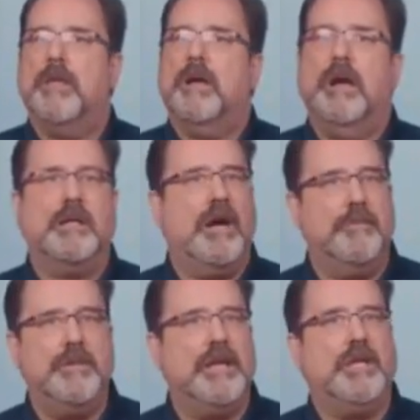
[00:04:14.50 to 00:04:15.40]
A
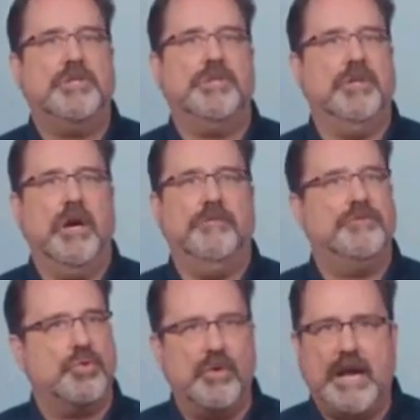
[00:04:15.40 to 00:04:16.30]
combination of
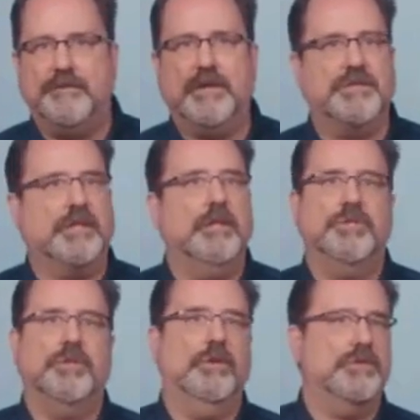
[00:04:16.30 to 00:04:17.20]
traffic
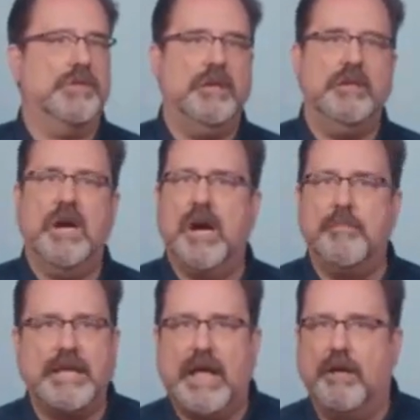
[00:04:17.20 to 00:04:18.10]
signatures,
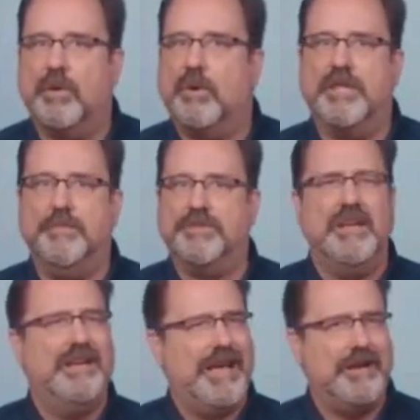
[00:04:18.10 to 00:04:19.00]
anomaly algorithms,
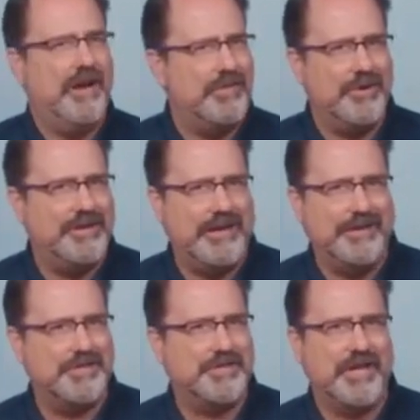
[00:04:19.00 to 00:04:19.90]
and other
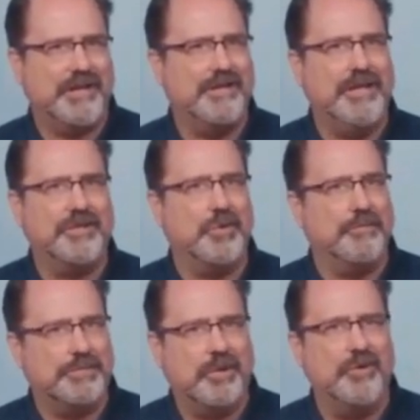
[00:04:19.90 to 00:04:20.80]
analysis techniques are
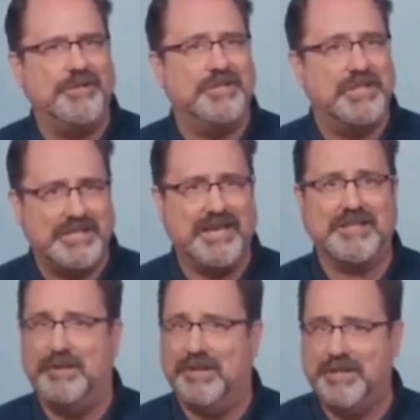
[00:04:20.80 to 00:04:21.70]
employed to
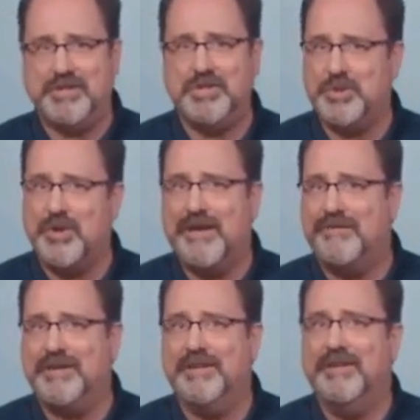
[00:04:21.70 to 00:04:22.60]
detect malicious
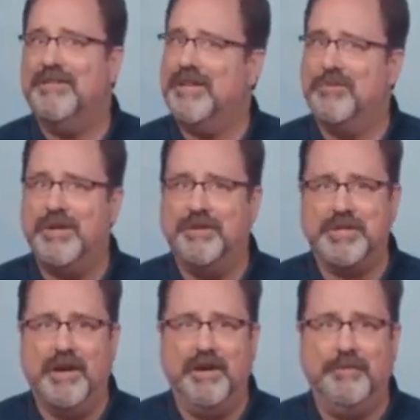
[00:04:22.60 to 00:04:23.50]
traffic in real
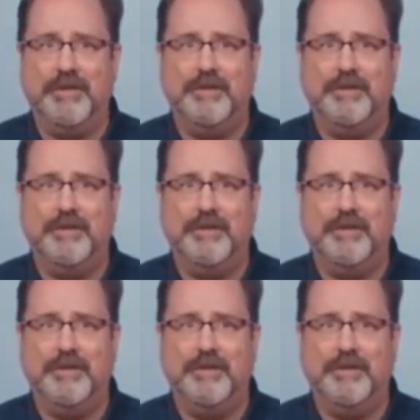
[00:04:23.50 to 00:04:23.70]
time.